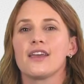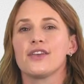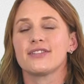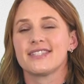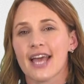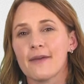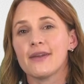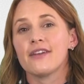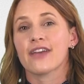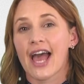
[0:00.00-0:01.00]
Your
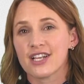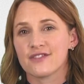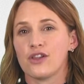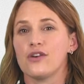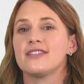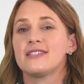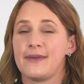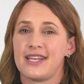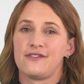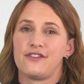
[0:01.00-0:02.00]
statement of cash flows
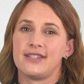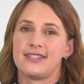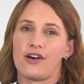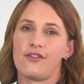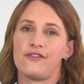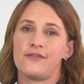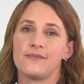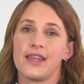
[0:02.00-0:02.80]
speaks for itself.